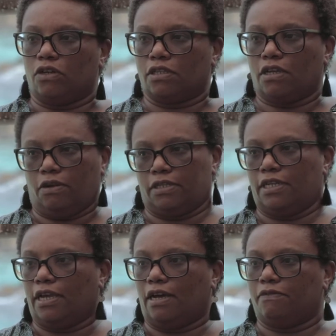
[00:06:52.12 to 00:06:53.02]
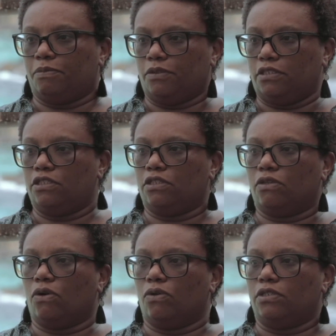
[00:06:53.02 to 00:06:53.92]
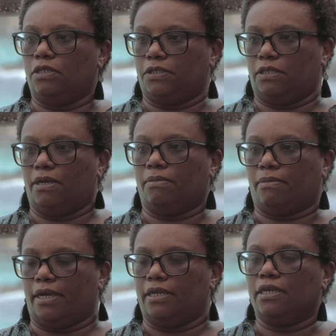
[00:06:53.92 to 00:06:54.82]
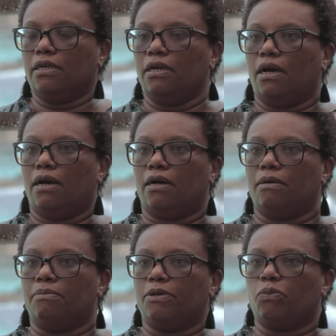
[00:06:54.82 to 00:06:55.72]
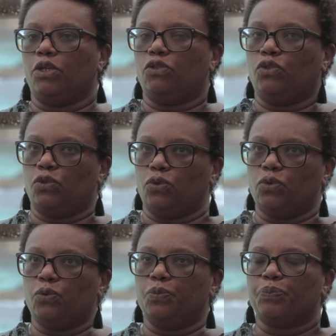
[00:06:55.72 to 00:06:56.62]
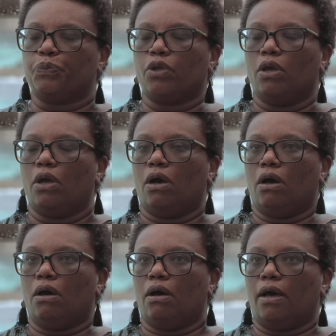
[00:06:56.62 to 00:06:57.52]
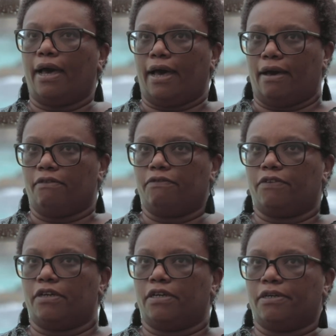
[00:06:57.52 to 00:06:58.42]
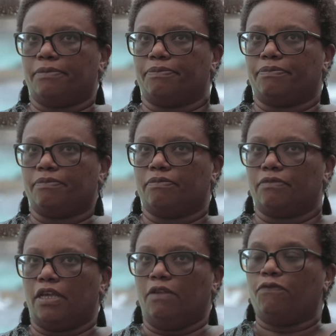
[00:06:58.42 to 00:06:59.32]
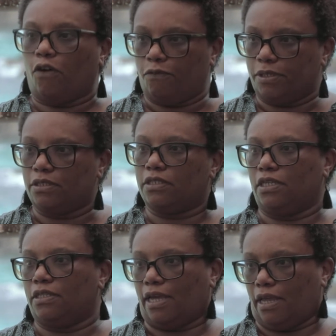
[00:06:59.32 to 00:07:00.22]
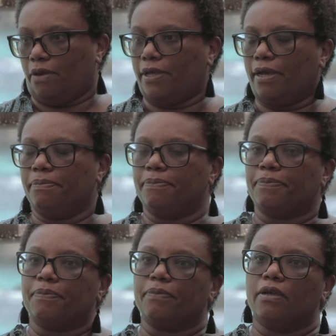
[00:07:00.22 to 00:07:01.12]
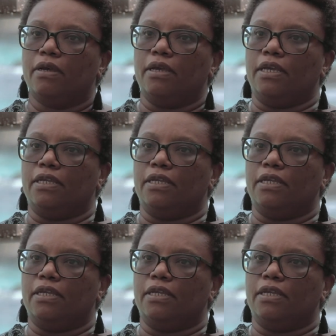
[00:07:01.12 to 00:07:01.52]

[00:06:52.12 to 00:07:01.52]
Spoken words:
currently have a position on deep seabed mining, but we do have involvement in that area. In